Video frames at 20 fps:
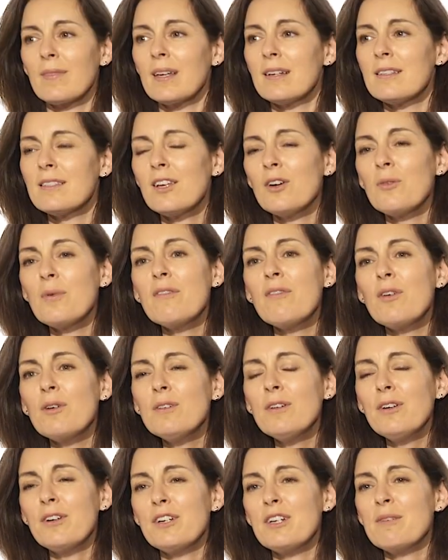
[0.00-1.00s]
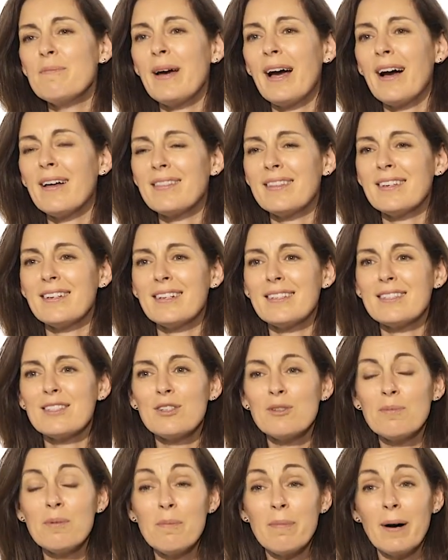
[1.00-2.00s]
So we've all heard about the
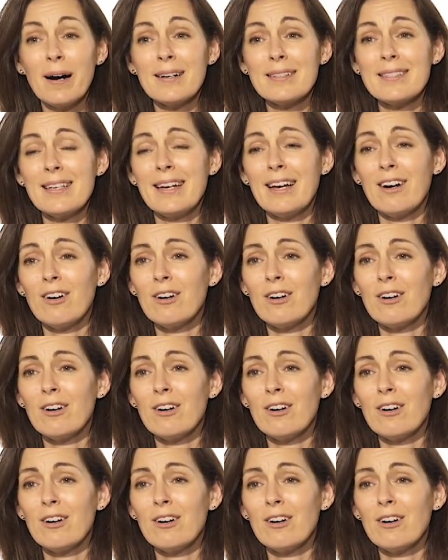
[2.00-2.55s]
superbugs in our